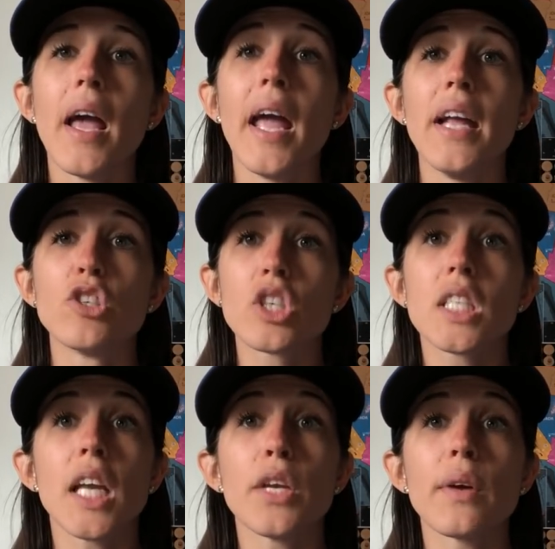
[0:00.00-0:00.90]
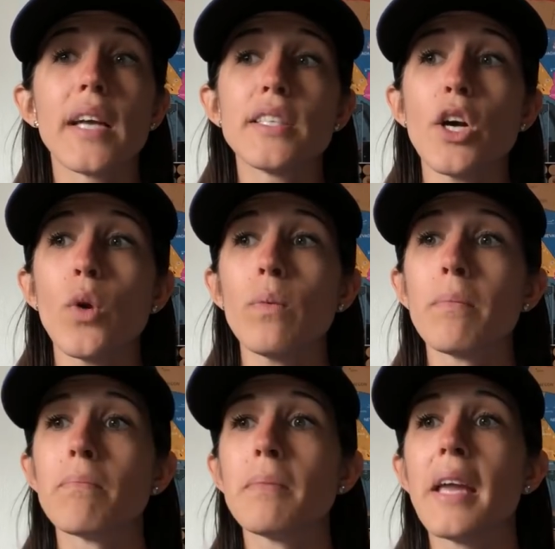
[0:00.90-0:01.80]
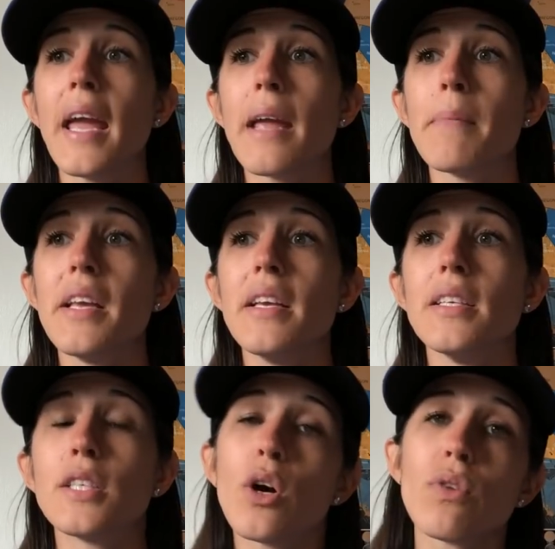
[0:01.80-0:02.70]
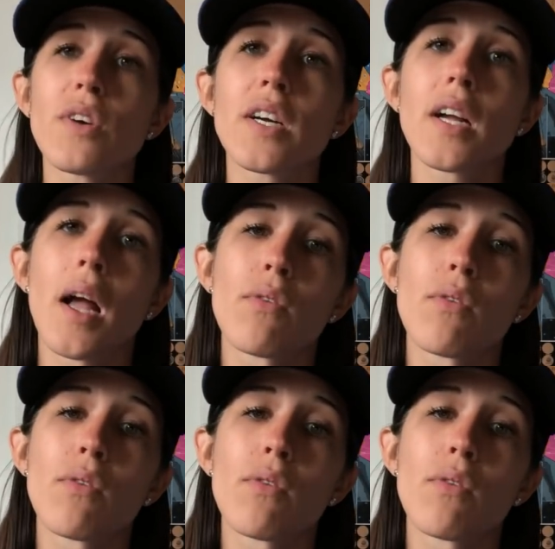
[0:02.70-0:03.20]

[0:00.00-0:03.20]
And just to let you guys know, game is over.